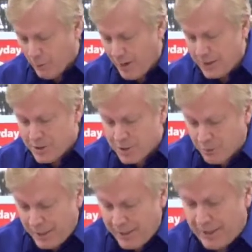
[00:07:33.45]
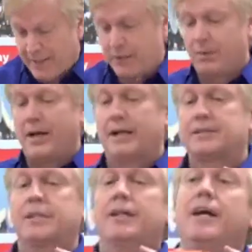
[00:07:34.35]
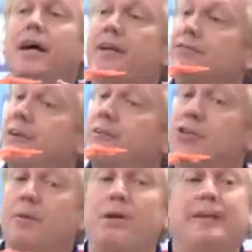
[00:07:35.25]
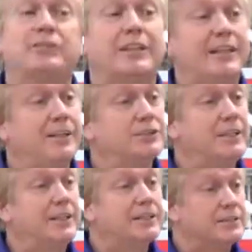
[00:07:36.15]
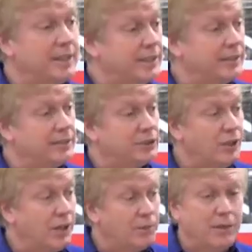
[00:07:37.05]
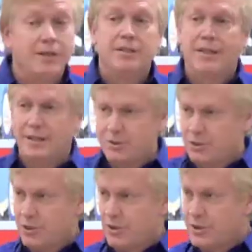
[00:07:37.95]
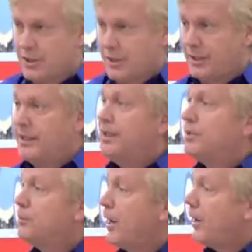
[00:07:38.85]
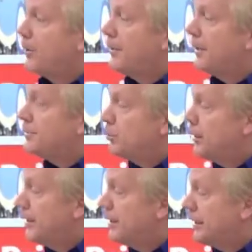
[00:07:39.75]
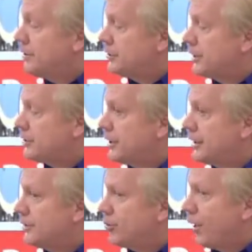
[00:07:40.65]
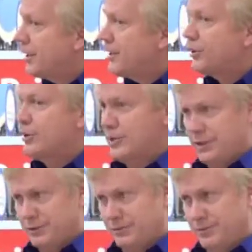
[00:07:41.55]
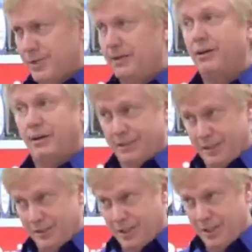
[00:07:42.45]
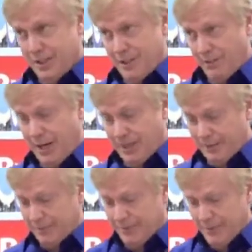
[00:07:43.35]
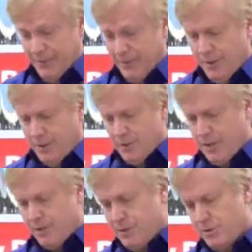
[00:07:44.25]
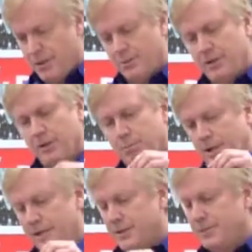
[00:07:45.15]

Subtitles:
right straight out of the box. And the photo sharp knives are guaranteed to stay this sharp. Today, as you just seen, tomorrow, next week, next year, 10, 20, 30 years from now, I'll guarantee it in writing. Did your knives do that when they were brand new?